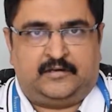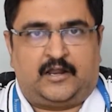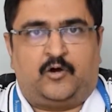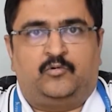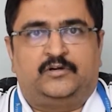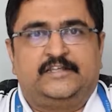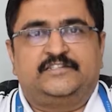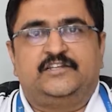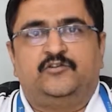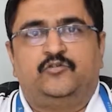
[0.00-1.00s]
Now,
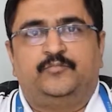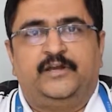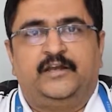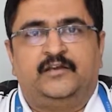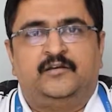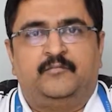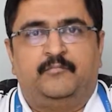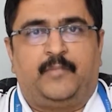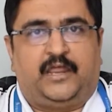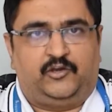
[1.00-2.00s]
testing could be done
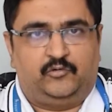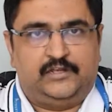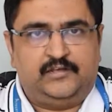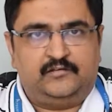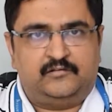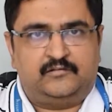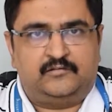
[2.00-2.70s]
manually